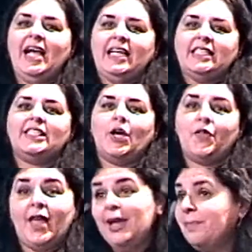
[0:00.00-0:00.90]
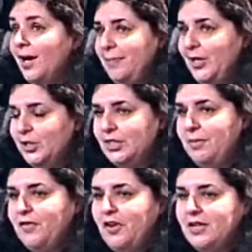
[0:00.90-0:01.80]
So then Baba looked at
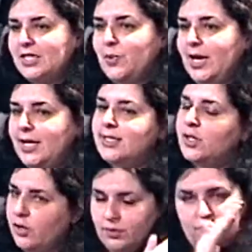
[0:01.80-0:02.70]
me very sweetly and said, oh,